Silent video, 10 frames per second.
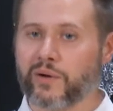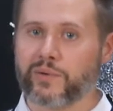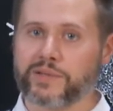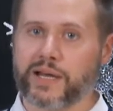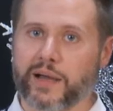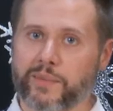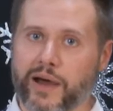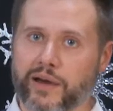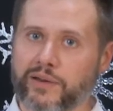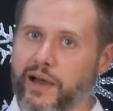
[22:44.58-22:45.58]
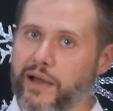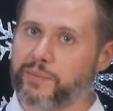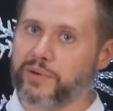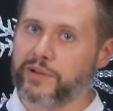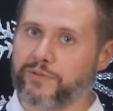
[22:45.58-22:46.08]
we talk about
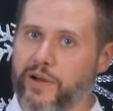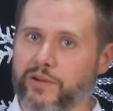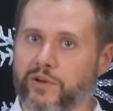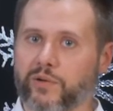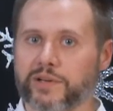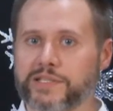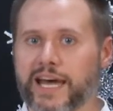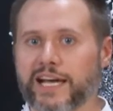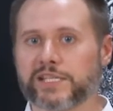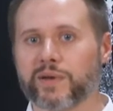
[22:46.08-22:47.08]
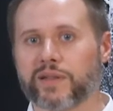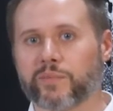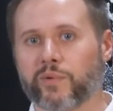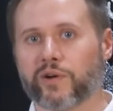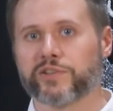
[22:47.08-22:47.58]
prefrontal cortex being the
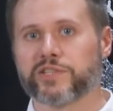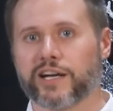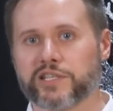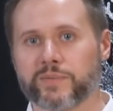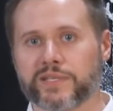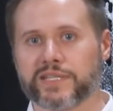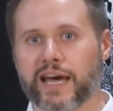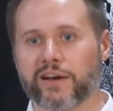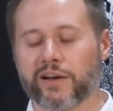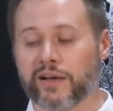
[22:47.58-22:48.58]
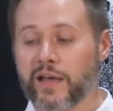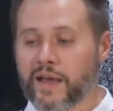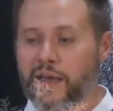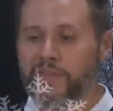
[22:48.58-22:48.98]
moral judgment center, and